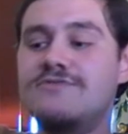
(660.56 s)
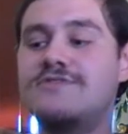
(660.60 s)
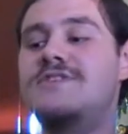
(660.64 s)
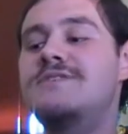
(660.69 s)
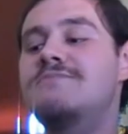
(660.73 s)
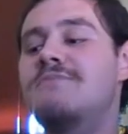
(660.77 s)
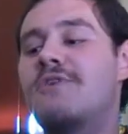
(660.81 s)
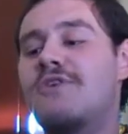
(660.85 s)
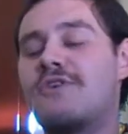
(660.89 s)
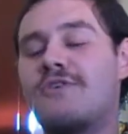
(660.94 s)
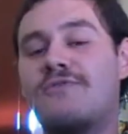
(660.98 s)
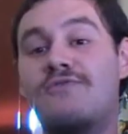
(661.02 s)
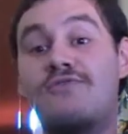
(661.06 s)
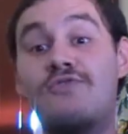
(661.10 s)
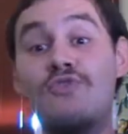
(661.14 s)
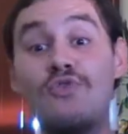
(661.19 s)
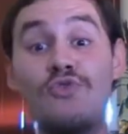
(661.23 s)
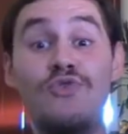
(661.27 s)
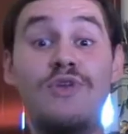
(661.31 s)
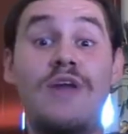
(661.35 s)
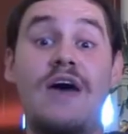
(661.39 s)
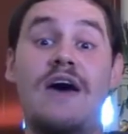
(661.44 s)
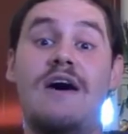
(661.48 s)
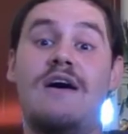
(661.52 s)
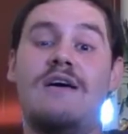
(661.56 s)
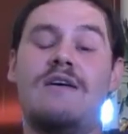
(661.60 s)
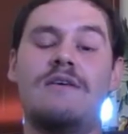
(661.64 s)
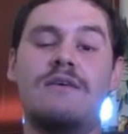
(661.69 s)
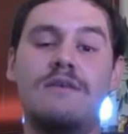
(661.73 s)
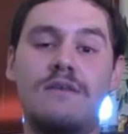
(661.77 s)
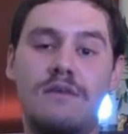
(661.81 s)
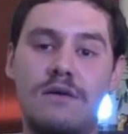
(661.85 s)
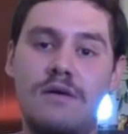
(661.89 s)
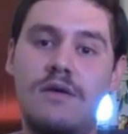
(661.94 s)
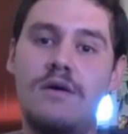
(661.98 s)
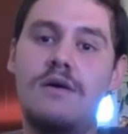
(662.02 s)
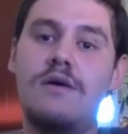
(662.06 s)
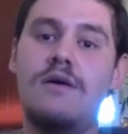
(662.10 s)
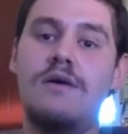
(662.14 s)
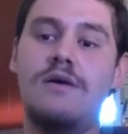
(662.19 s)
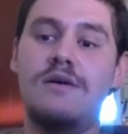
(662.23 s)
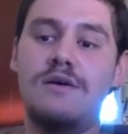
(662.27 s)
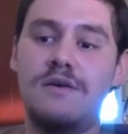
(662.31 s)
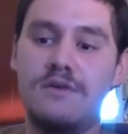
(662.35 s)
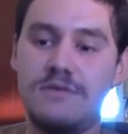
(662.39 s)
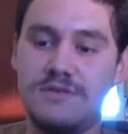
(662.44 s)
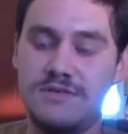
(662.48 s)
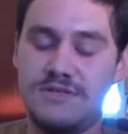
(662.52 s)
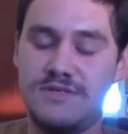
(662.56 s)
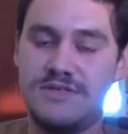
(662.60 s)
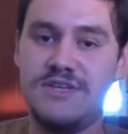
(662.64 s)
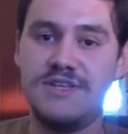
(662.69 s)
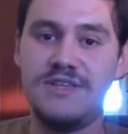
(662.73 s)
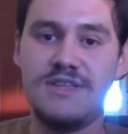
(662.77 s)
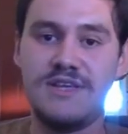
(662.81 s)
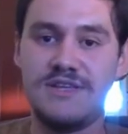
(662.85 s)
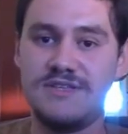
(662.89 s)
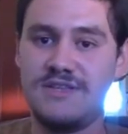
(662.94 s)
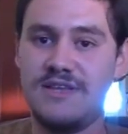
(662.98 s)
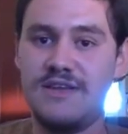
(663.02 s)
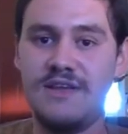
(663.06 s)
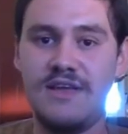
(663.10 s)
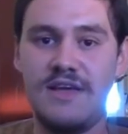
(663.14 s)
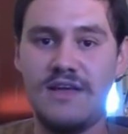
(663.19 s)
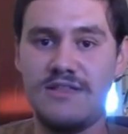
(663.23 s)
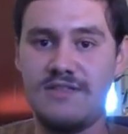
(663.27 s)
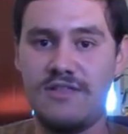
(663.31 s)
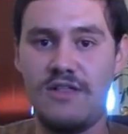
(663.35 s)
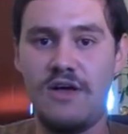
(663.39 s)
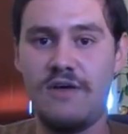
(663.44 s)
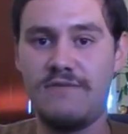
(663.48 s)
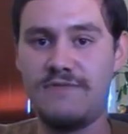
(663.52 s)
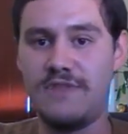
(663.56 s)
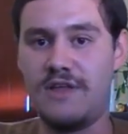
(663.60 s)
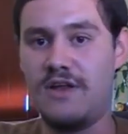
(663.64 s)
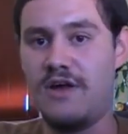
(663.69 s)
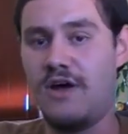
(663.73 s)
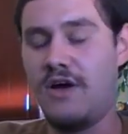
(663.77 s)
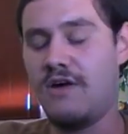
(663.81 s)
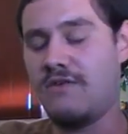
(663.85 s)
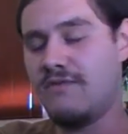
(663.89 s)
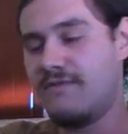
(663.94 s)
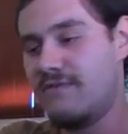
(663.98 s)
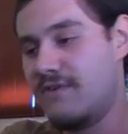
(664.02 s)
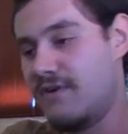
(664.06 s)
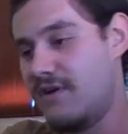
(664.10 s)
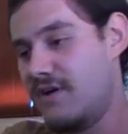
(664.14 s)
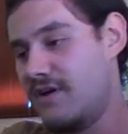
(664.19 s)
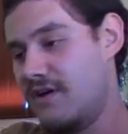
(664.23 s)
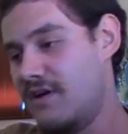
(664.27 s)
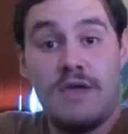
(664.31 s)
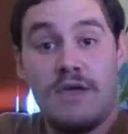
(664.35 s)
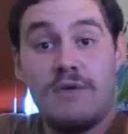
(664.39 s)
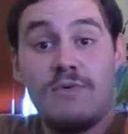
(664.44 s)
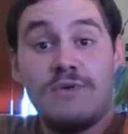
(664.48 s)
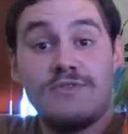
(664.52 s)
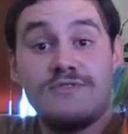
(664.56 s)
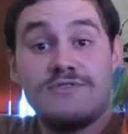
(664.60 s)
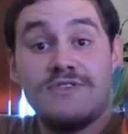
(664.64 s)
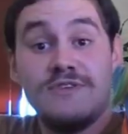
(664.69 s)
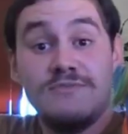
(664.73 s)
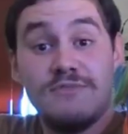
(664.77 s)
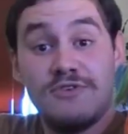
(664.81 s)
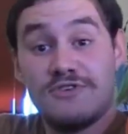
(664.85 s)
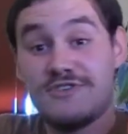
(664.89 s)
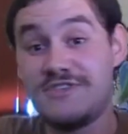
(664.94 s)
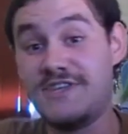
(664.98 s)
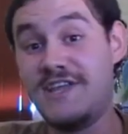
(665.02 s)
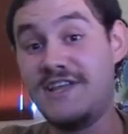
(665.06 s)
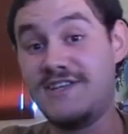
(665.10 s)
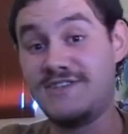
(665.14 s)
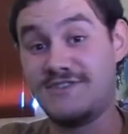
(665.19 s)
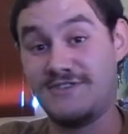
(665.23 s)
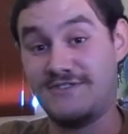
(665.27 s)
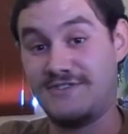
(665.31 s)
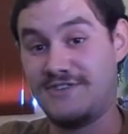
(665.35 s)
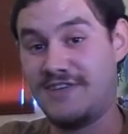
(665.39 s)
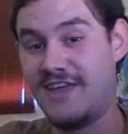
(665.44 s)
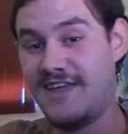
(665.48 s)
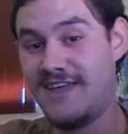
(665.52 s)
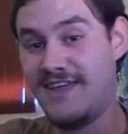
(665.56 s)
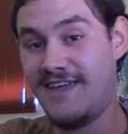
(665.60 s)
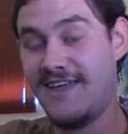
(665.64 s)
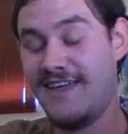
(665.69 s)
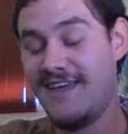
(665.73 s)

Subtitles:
to see more of Luna. She doesn't get loved enough. I want to see more seasons.